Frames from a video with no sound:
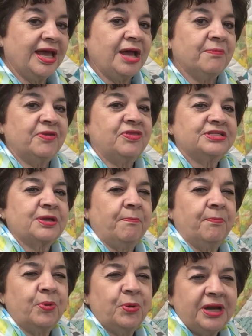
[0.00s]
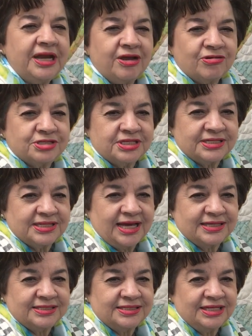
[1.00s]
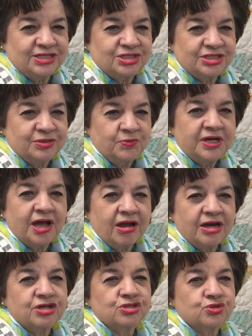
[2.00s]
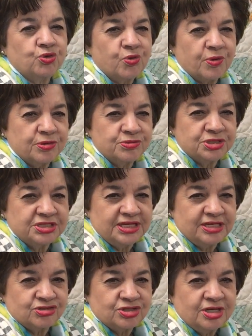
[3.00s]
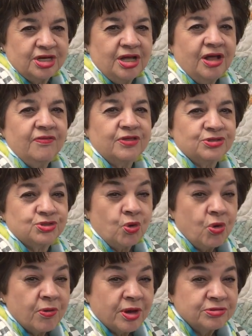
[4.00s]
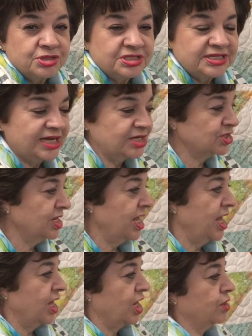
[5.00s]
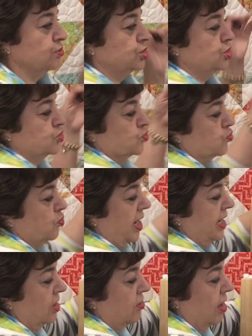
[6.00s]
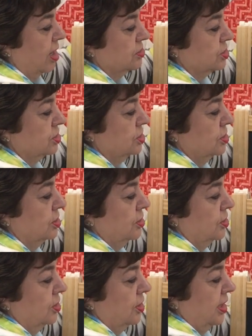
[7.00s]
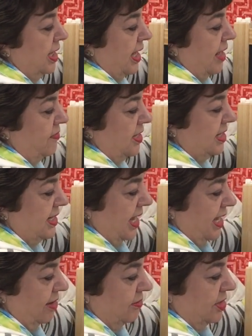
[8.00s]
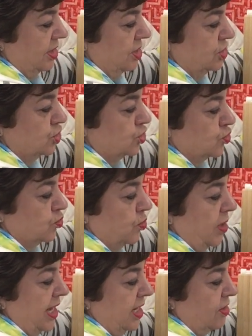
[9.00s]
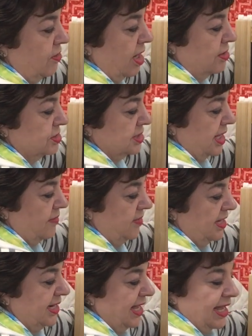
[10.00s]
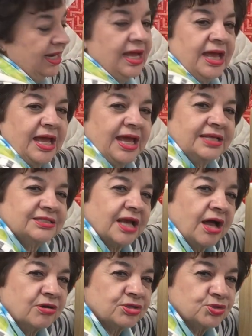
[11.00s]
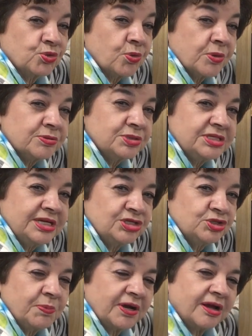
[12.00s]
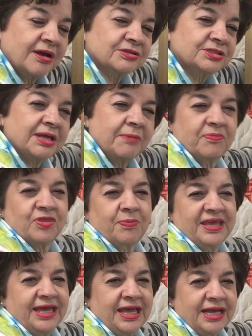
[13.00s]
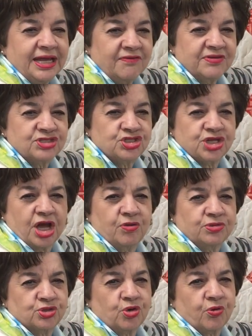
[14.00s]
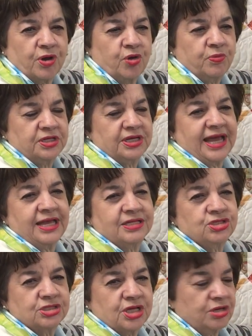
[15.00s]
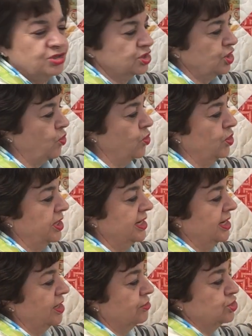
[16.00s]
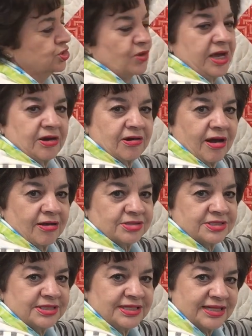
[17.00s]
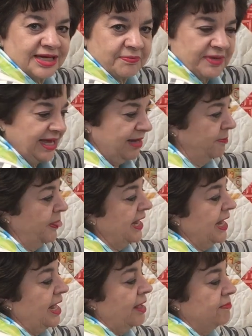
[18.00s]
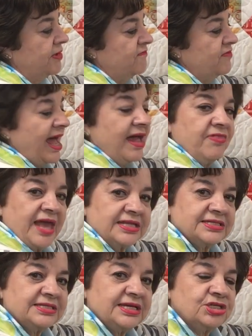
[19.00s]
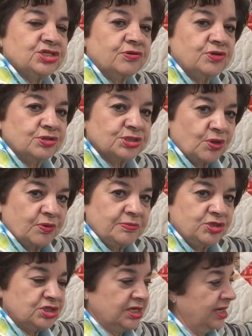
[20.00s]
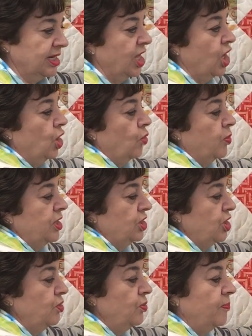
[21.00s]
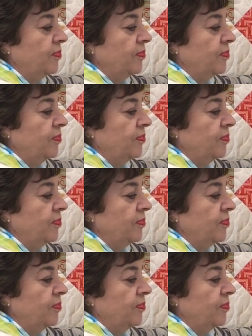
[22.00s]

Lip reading: But there's a prettier zigzag stitch. We call it a Zorro stitch. The Zorro stitch goes straight across and then down, straight across and then down. It's called a Zorro stitch because at the beginning of his show, Zorro would take his sword and he'd go straight across and then come down. But find that stitch on your sewing machine. When you